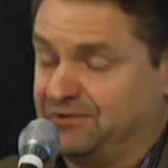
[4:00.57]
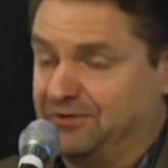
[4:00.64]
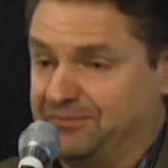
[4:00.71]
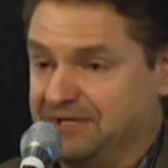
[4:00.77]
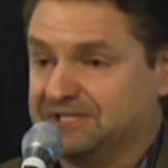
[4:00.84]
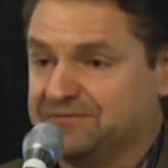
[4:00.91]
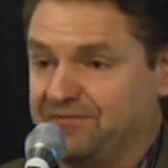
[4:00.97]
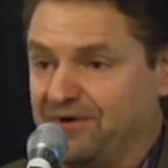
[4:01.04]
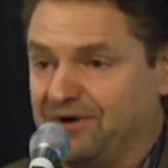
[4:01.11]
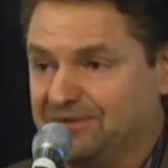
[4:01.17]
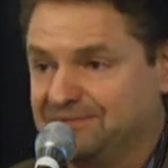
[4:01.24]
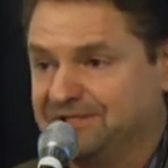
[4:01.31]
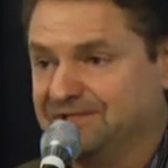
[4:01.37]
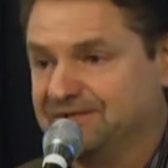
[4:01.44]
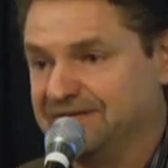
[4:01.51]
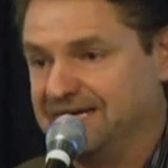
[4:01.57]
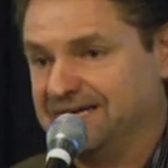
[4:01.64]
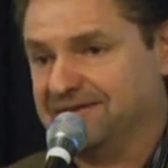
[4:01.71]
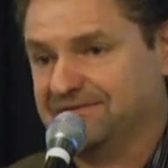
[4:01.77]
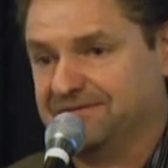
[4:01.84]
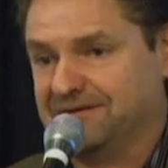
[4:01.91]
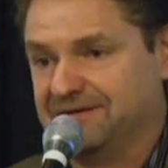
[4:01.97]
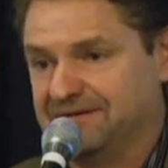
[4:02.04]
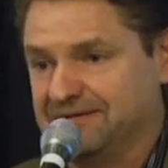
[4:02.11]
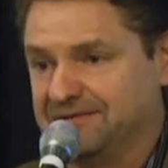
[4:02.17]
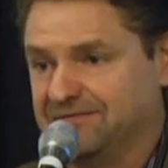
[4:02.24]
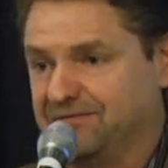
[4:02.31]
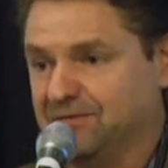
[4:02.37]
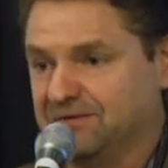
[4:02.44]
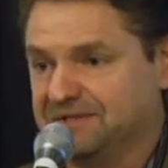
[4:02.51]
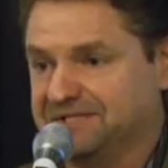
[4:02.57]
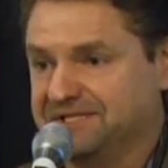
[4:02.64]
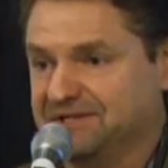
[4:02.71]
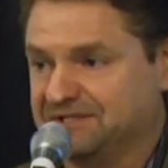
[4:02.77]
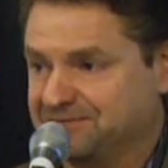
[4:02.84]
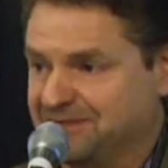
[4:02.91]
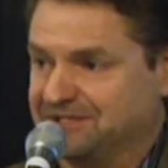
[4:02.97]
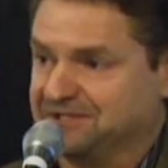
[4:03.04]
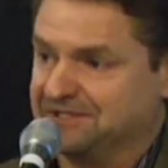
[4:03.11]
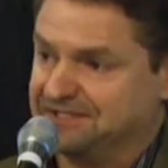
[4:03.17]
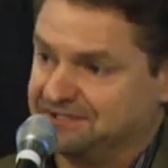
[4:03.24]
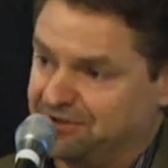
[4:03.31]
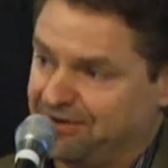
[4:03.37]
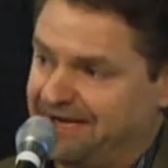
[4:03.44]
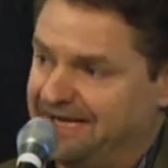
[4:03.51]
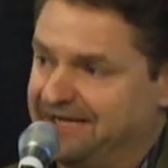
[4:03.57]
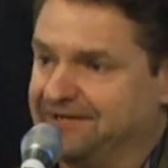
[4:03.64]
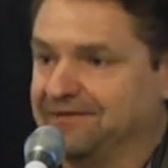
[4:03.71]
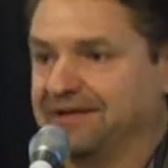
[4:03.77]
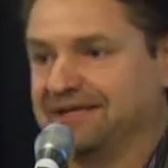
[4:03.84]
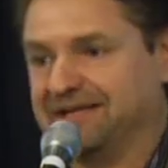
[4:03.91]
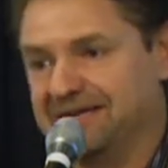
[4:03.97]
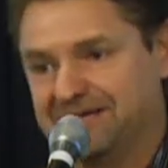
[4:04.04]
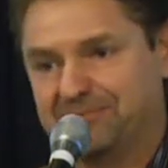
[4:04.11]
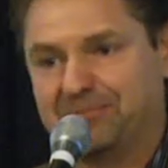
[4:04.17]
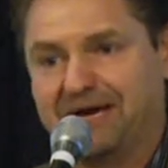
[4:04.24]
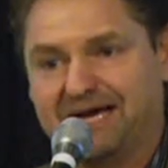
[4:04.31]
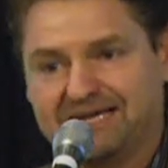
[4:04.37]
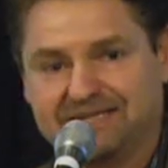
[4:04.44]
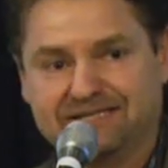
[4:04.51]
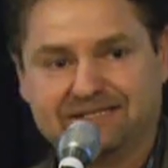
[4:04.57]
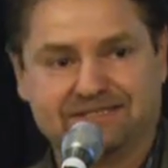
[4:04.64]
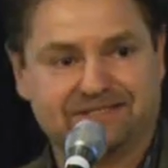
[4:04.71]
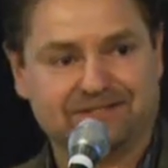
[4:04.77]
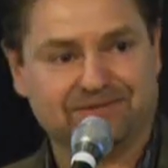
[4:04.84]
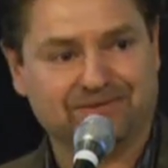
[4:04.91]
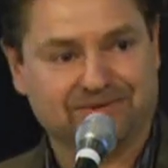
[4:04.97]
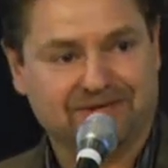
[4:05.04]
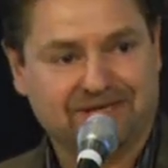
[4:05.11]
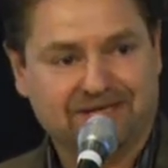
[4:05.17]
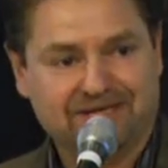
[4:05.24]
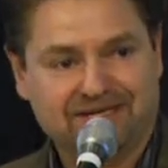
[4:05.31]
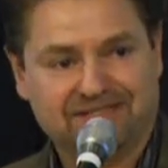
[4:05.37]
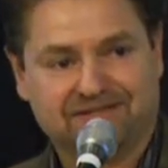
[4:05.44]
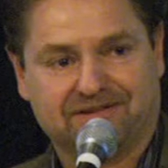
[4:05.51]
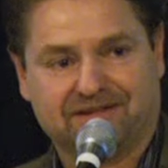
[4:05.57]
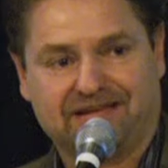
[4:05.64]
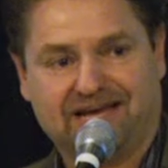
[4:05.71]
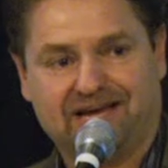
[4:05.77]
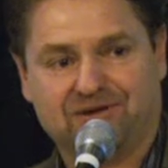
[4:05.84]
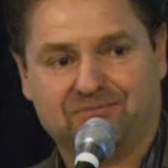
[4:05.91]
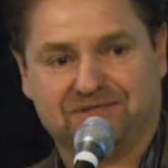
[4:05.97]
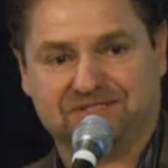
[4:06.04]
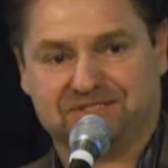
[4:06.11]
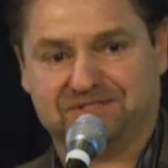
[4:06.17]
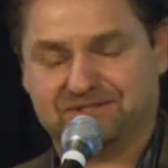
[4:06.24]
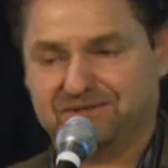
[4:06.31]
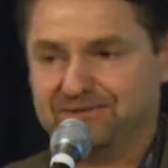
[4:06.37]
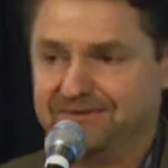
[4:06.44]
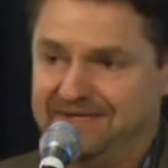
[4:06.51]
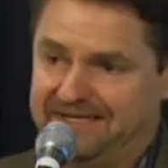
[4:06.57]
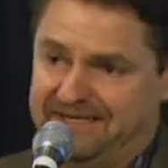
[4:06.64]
mixed farm, to kind of focusing on specialized grain, then getting back into the cattle business. So